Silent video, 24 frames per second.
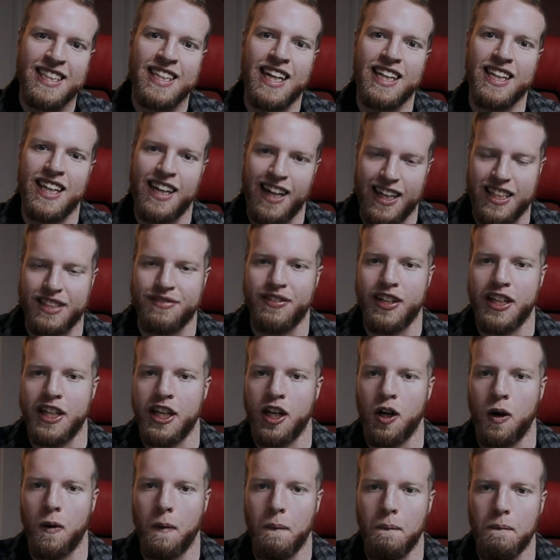in the next
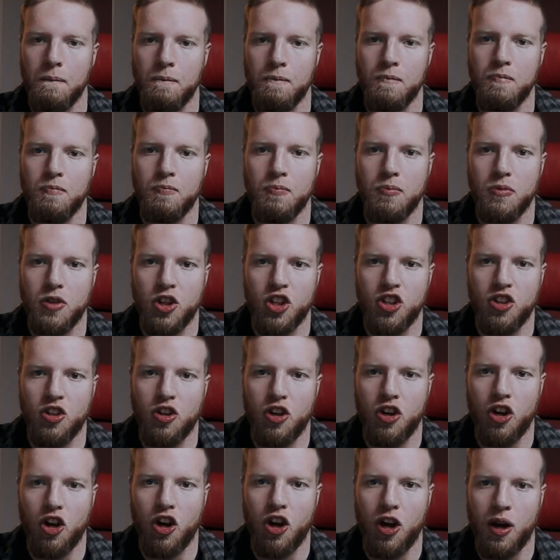video.
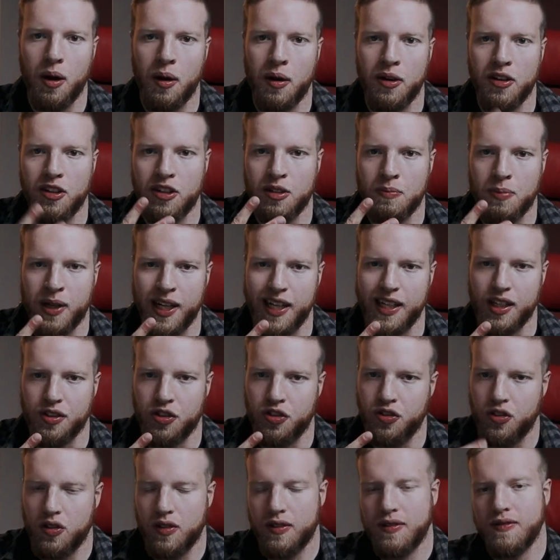
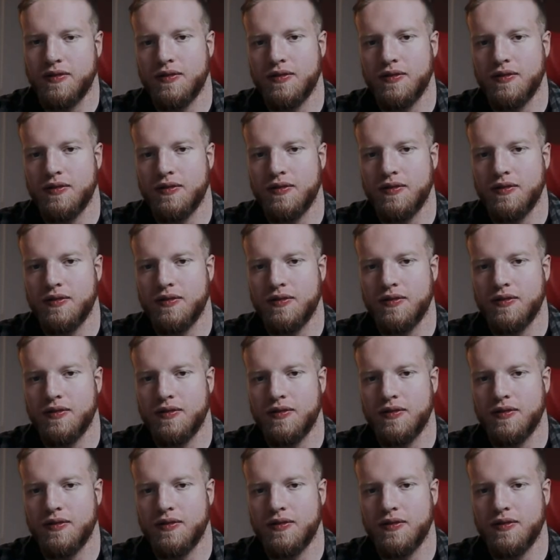Peace.